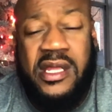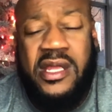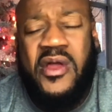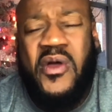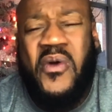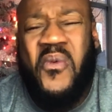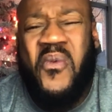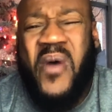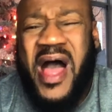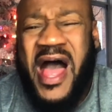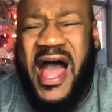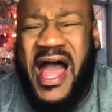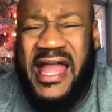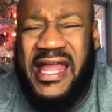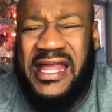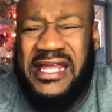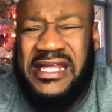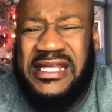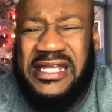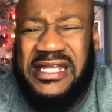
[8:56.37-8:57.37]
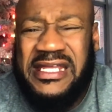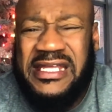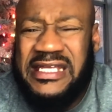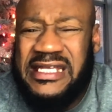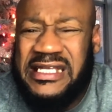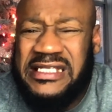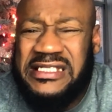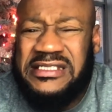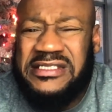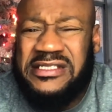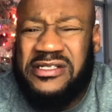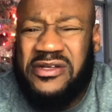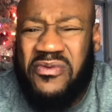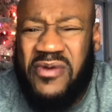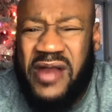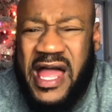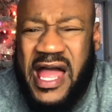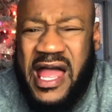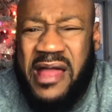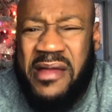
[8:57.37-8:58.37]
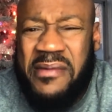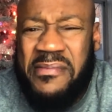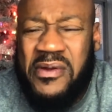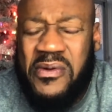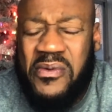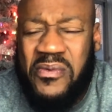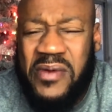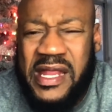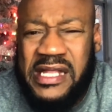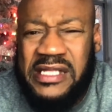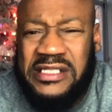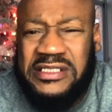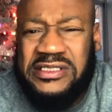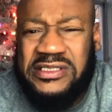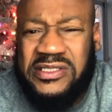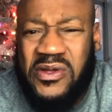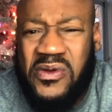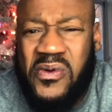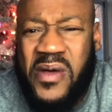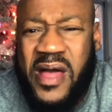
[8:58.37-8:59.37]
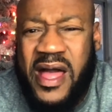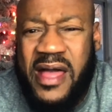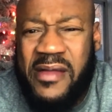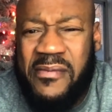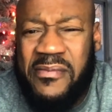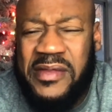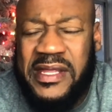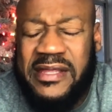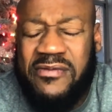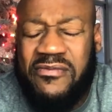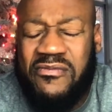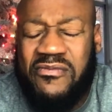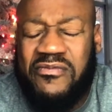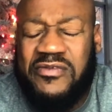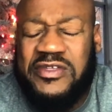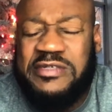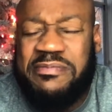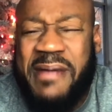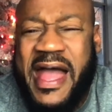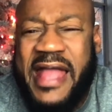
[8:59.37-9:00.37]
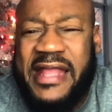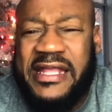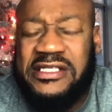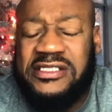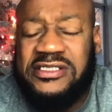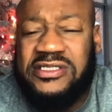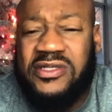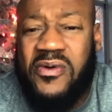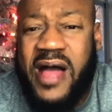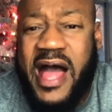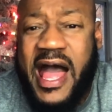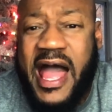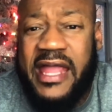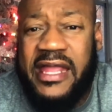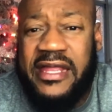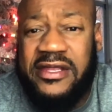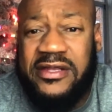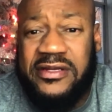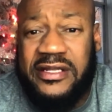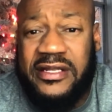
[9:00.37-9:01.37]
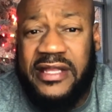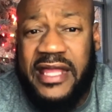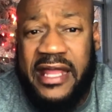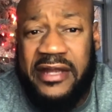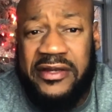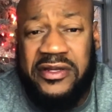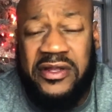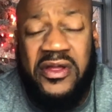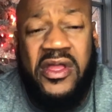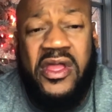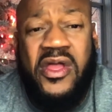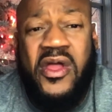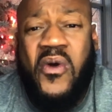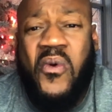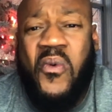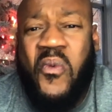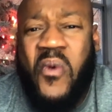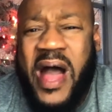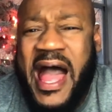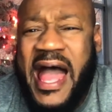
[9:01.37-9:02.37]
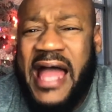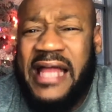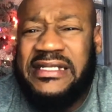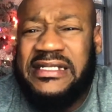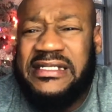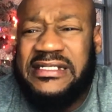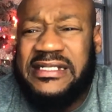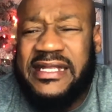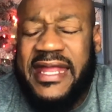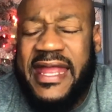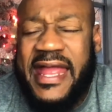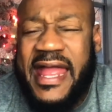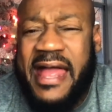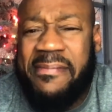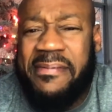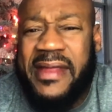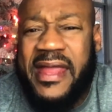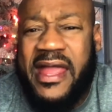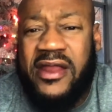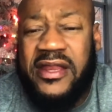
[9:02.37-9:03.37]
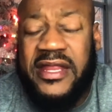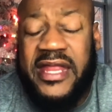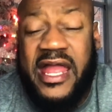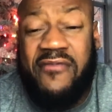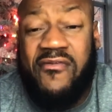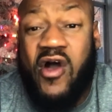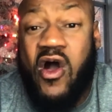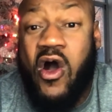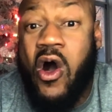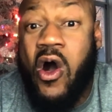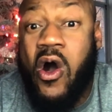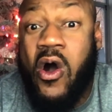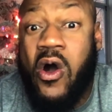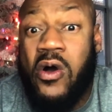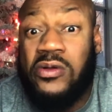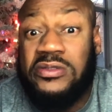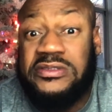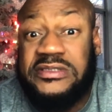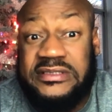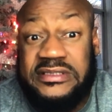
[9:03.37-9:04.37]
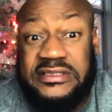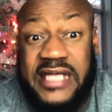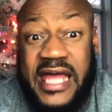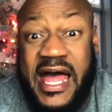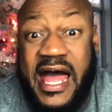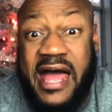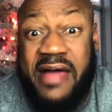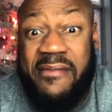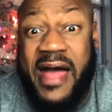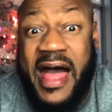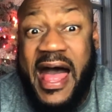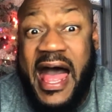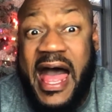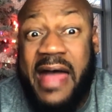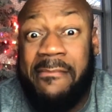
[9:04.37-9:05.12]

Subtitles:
Why is the crime rate so spiking so high here in Atlanta? Why did DeKalb County have all-time high